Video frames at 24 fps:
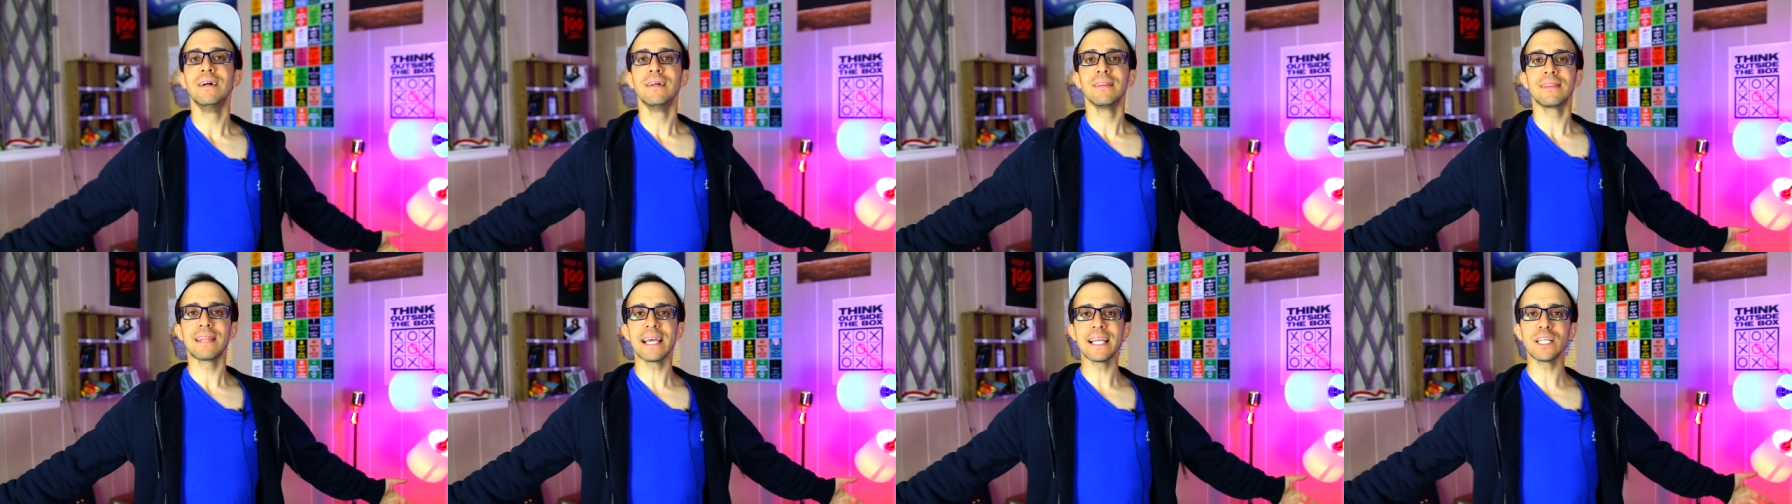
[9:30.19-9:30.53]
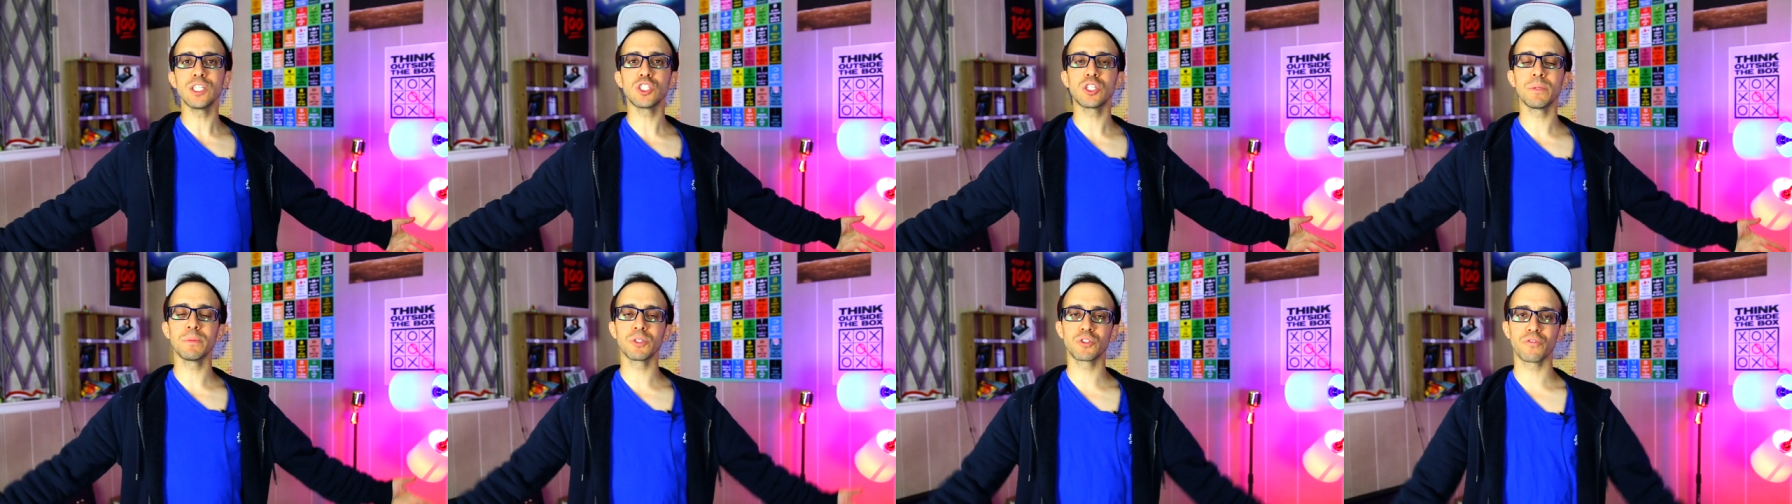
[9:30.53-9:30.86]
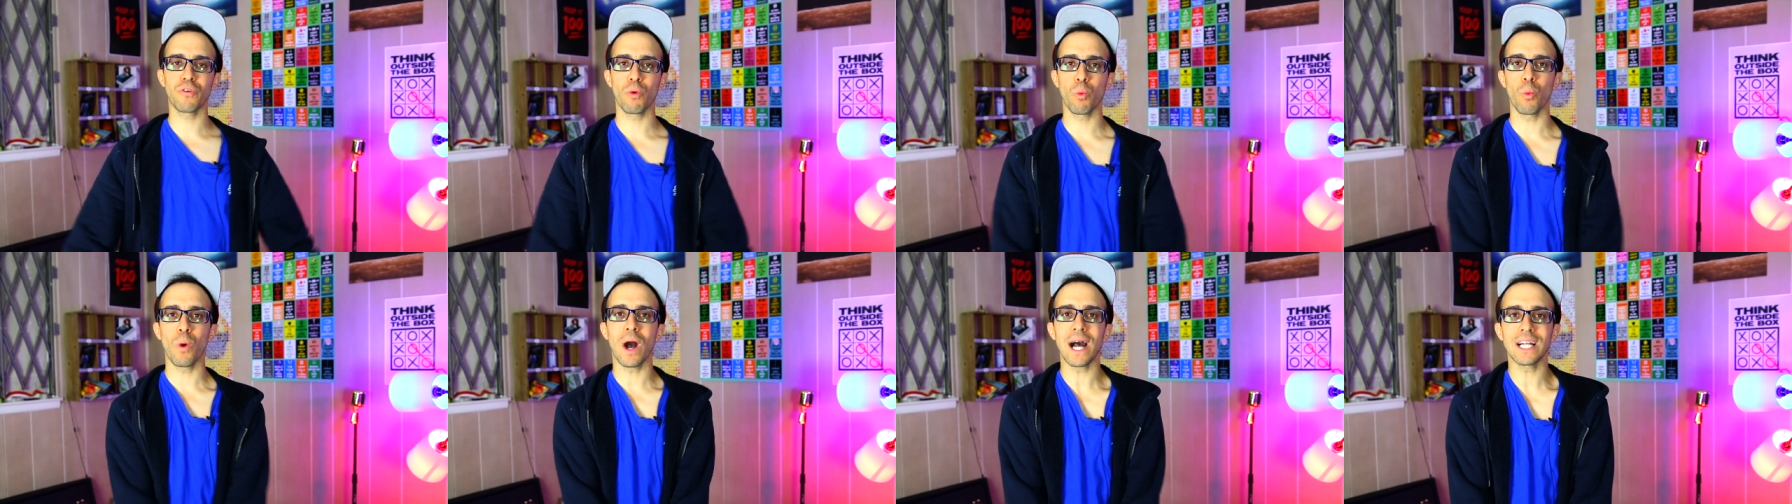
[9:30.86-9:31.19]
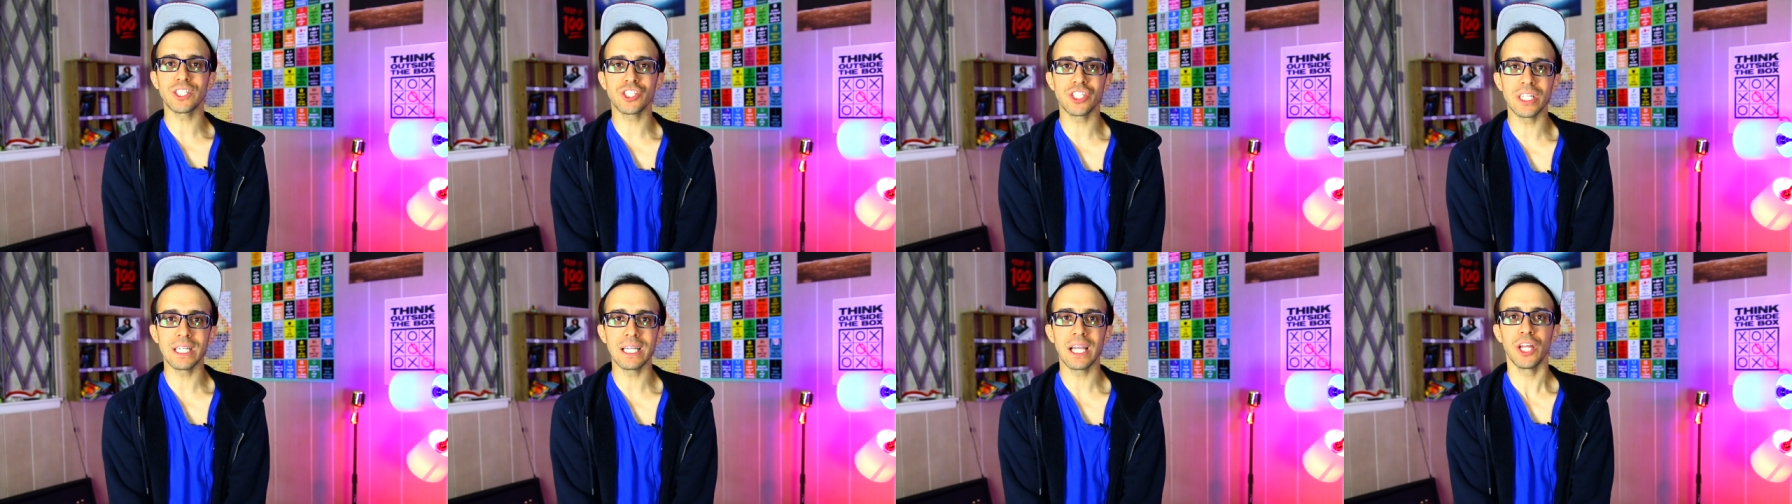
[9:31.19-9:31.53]
Thank you so much for
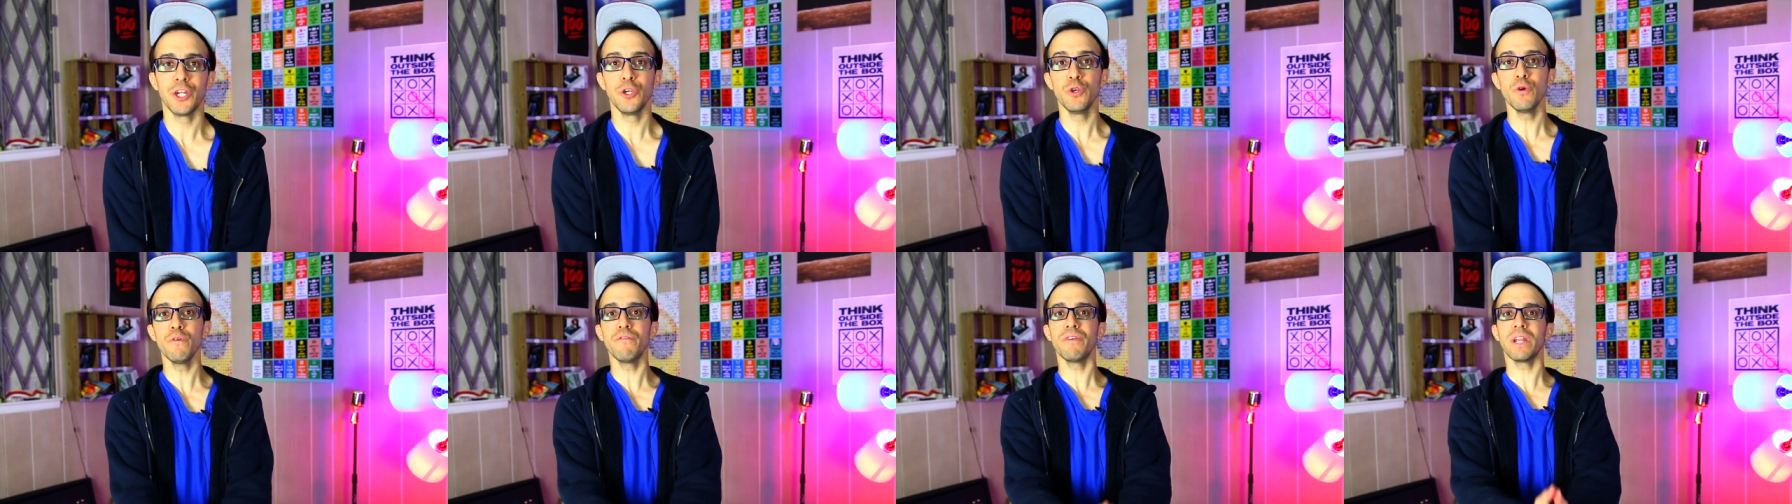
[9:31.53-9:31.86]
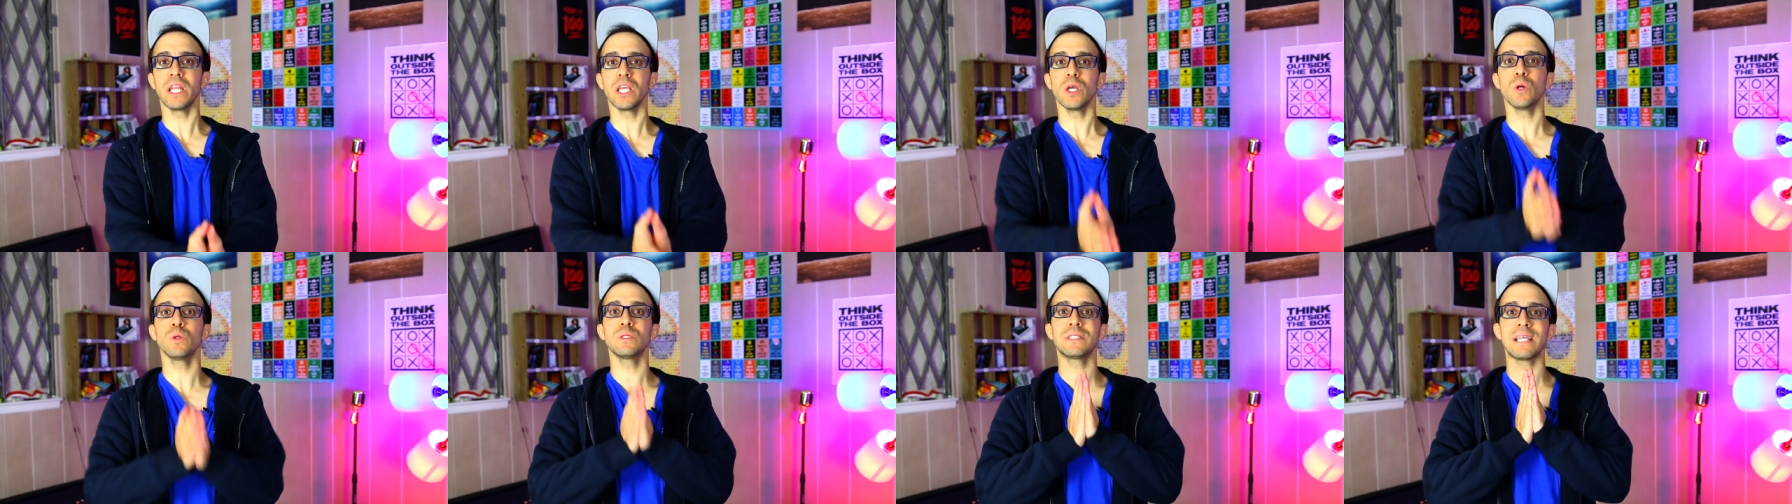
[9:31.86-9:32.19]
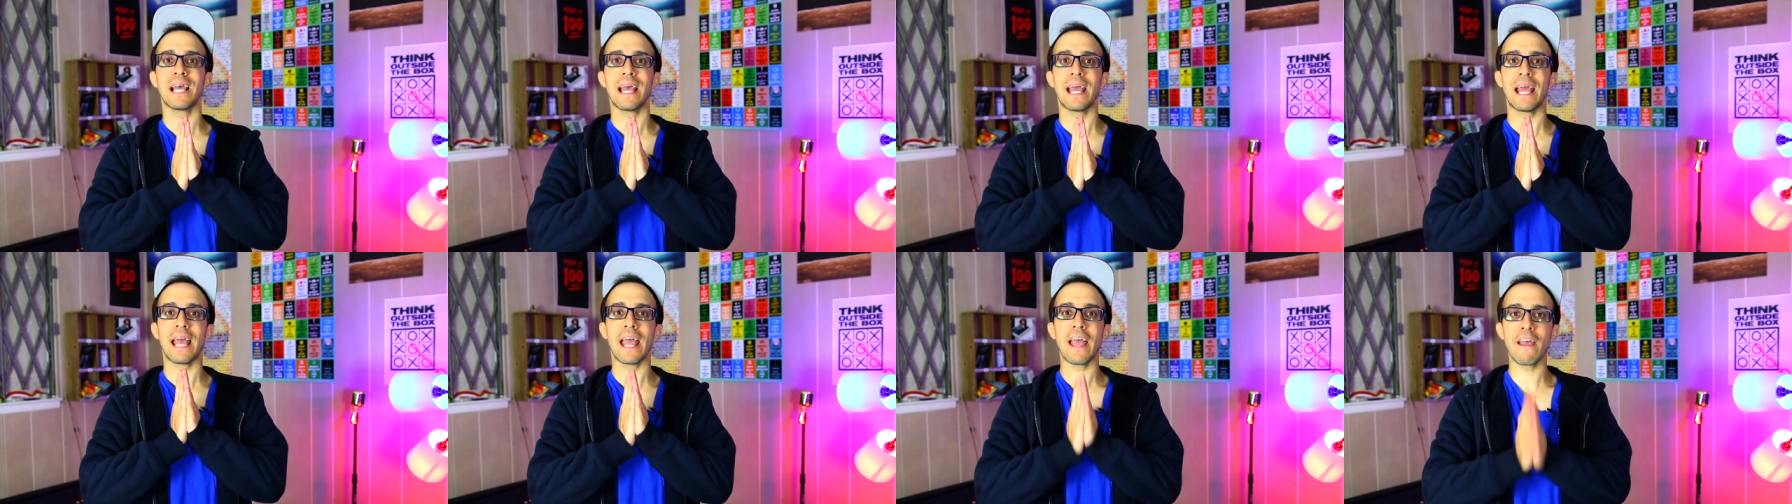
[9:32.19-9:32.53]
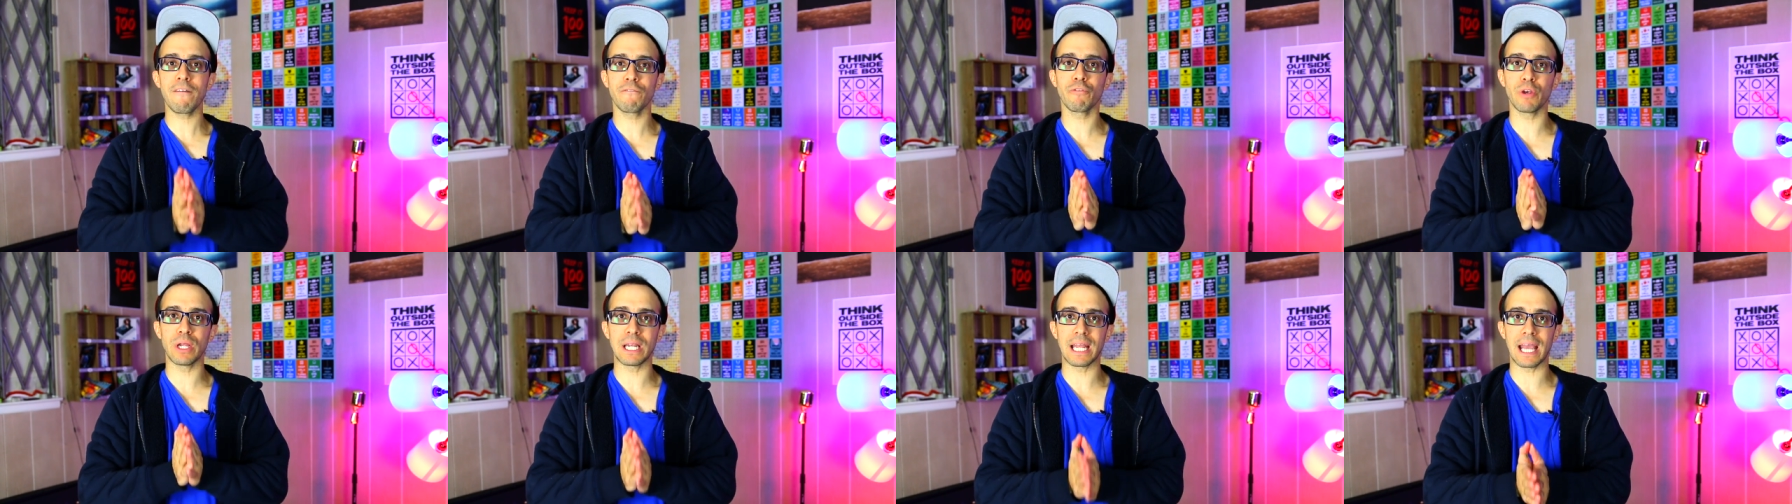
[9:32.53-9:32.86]
watching. New videos
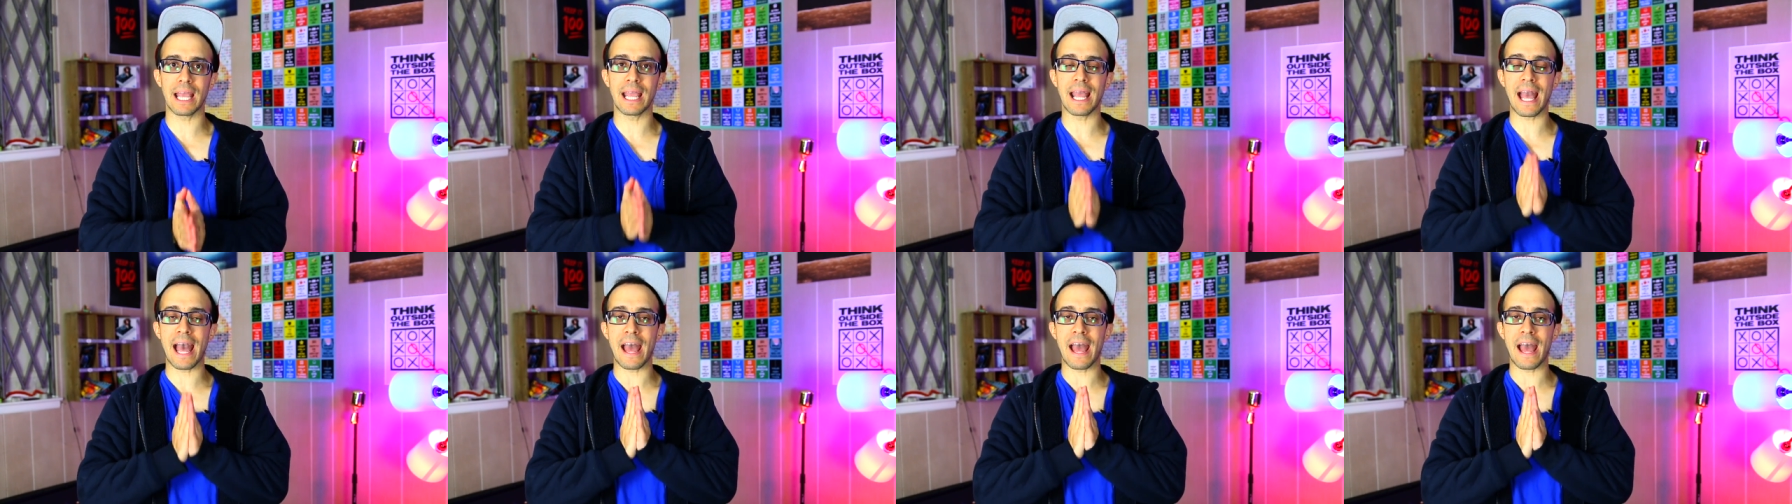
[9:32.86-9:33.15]
every day